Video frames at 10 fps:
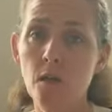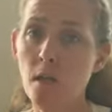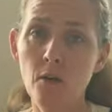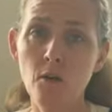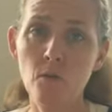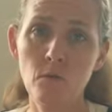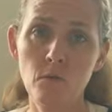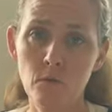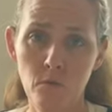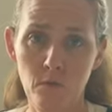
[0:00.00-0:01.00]
now you
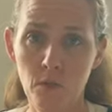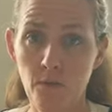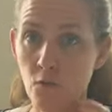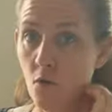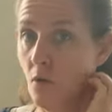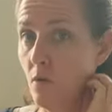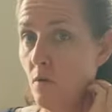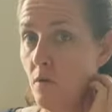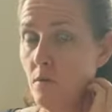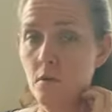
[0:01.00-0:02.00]
have
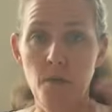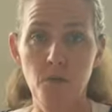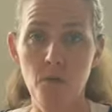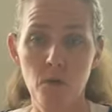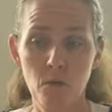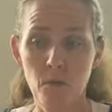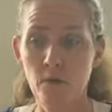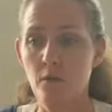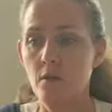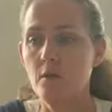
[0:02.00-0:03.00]
grown separately or
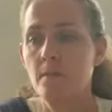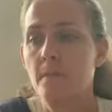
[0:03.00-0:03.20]
whatever it is?